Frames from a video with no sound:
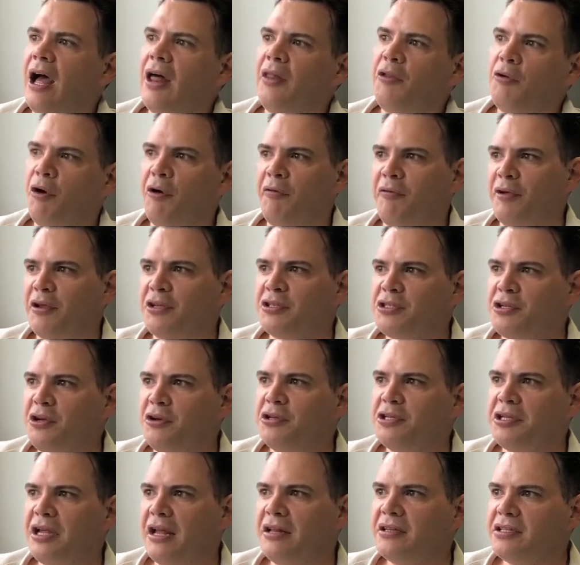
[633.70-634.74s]
They're offering us
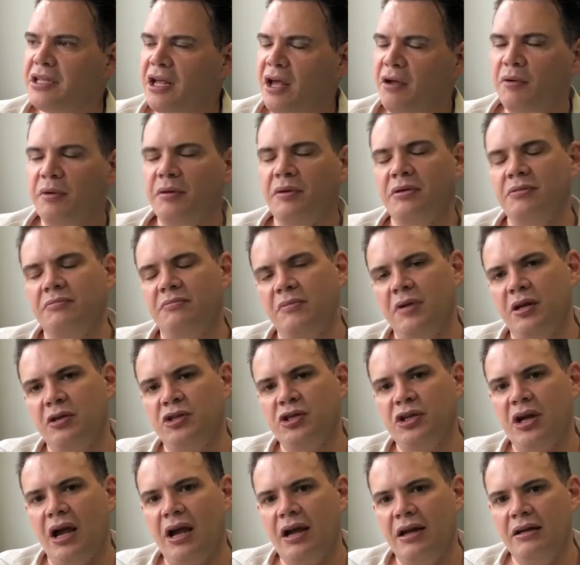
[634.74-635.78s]
210, so a
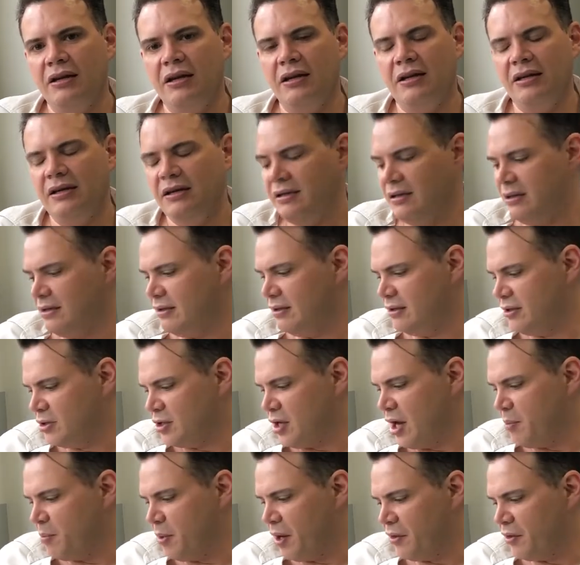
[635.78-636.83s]
shade
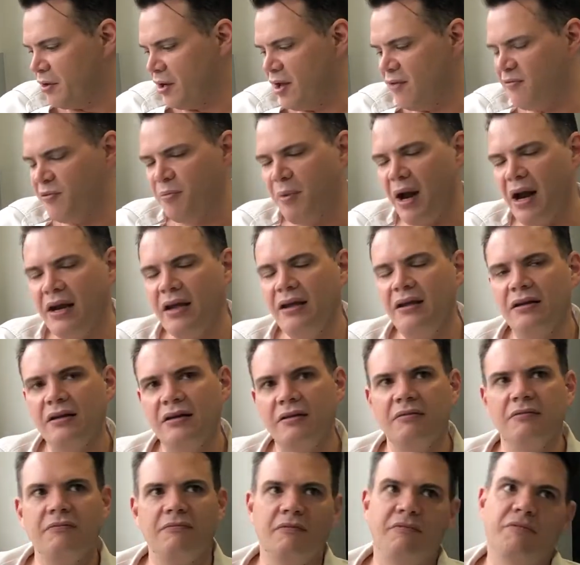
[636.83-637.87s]
better than even money,
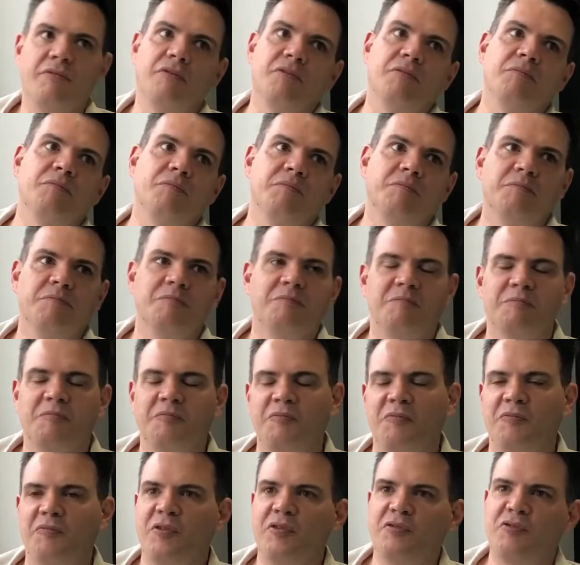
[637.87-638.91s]
and I've got to
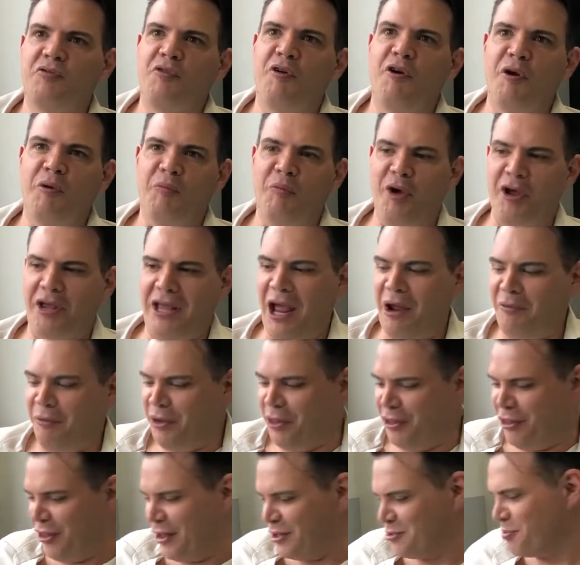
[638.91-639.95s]
just try and work out
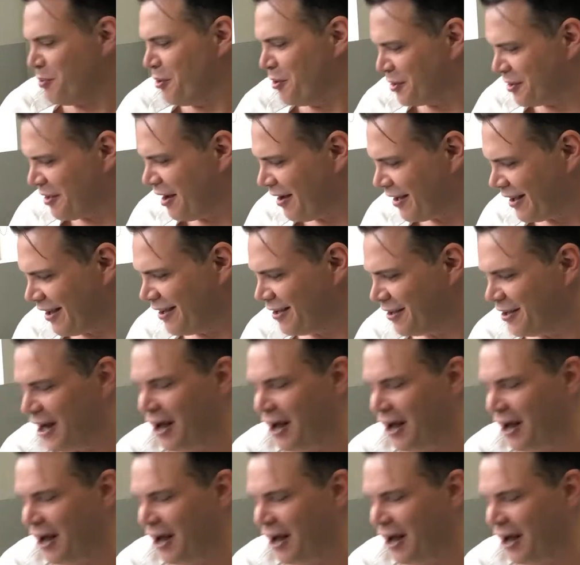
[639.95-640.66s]
whether that's worth taking.